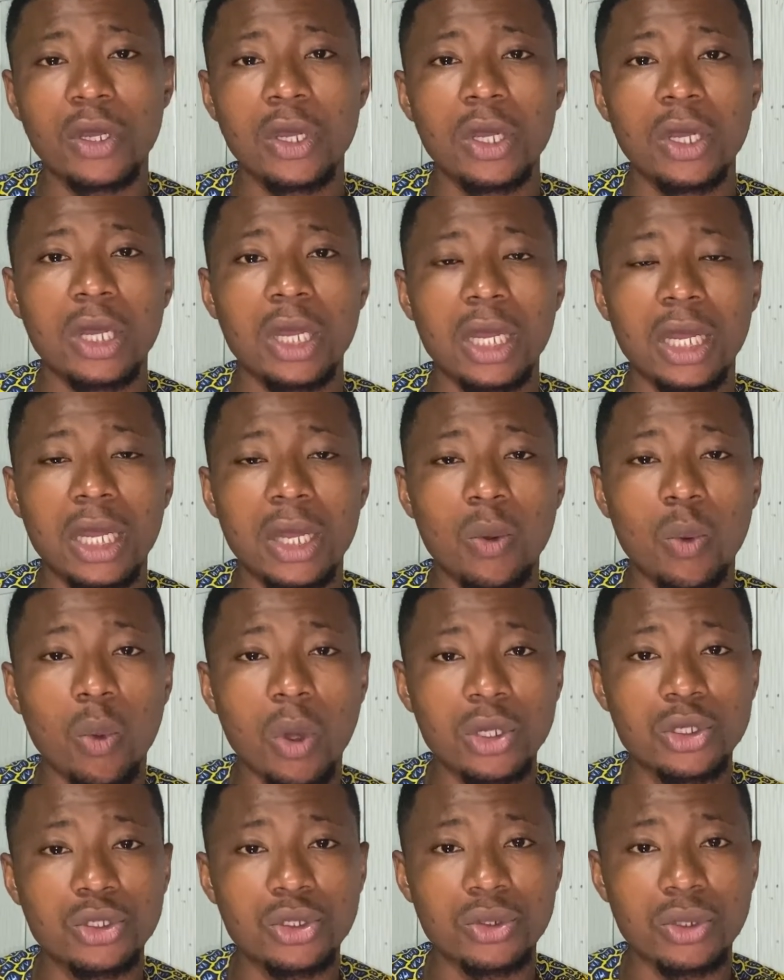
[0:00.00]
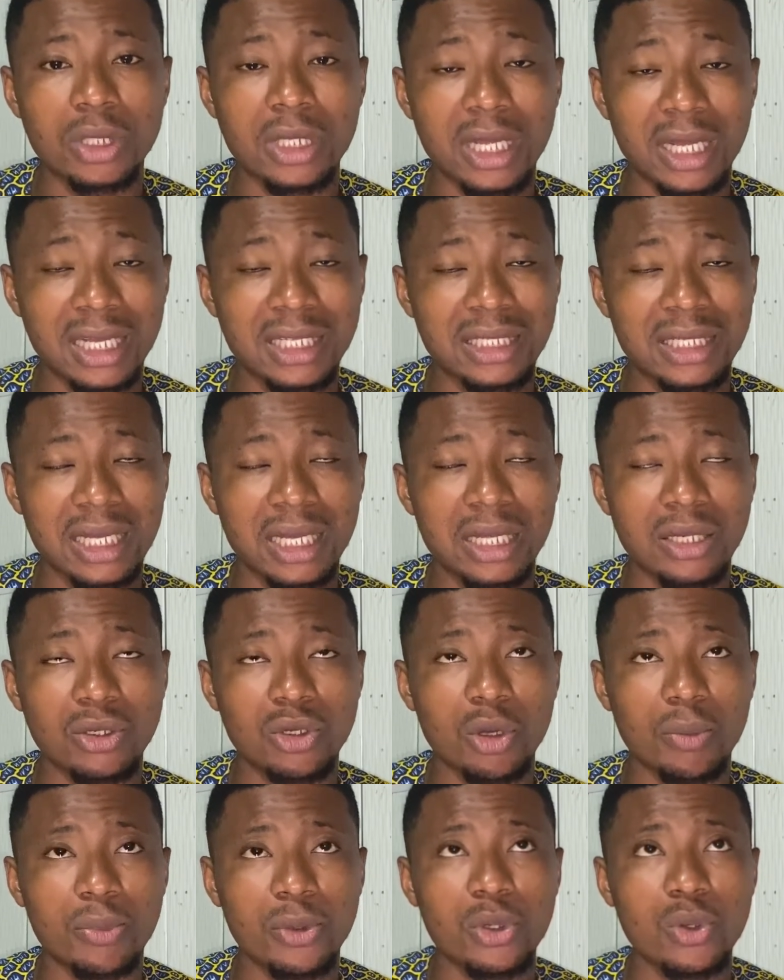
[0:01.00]
that's the
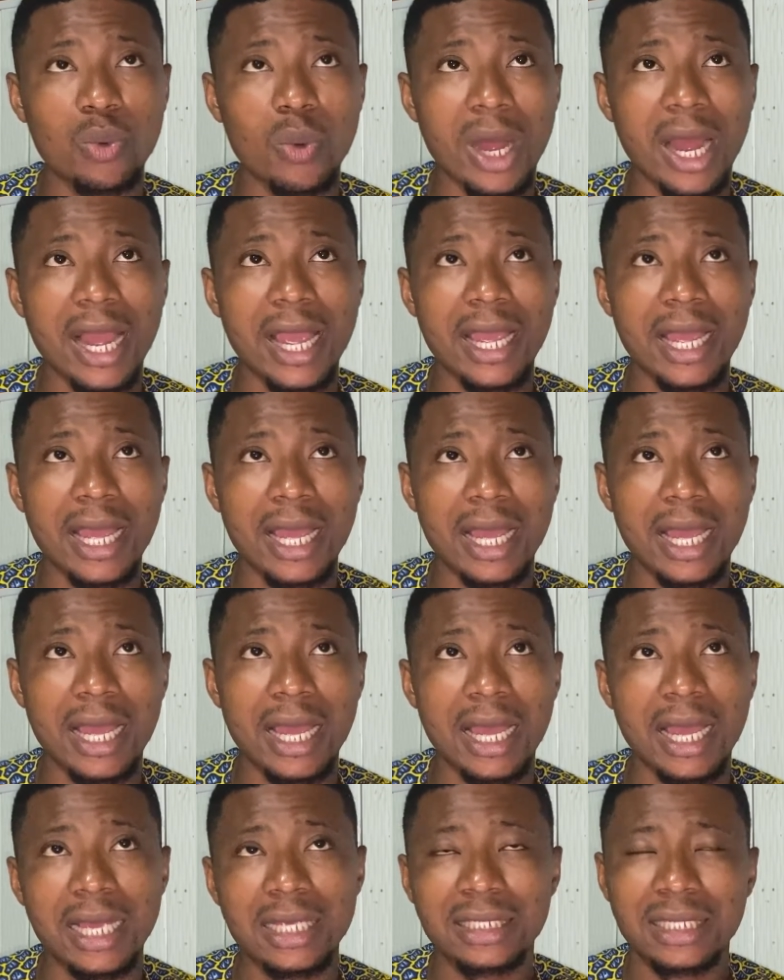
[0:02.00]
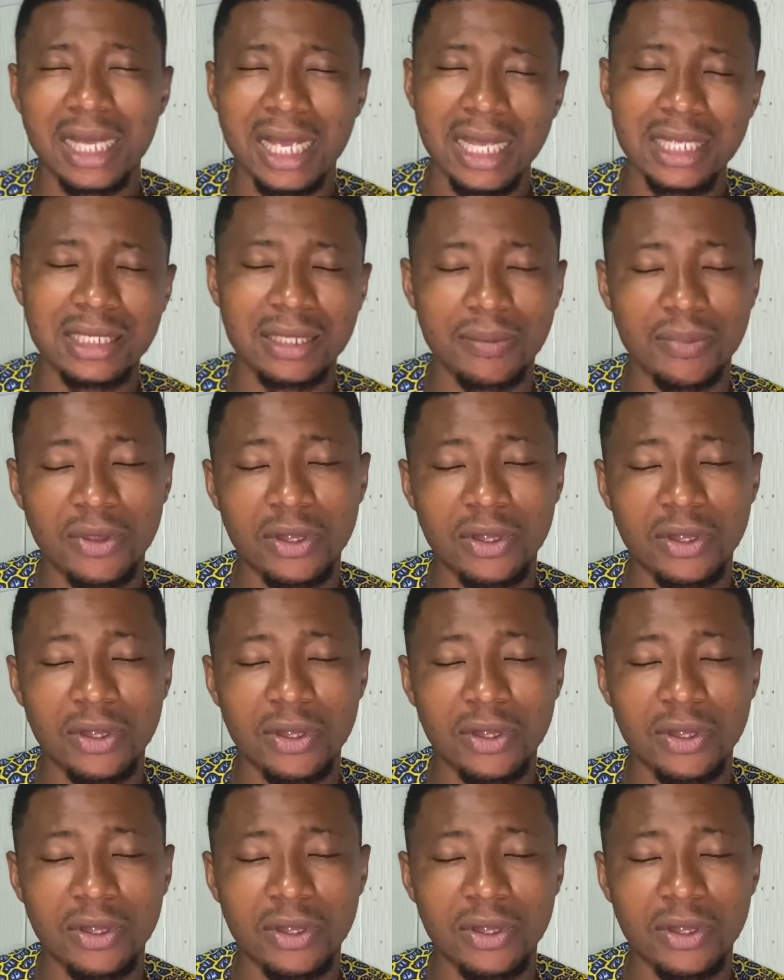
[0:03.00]
WYSI something.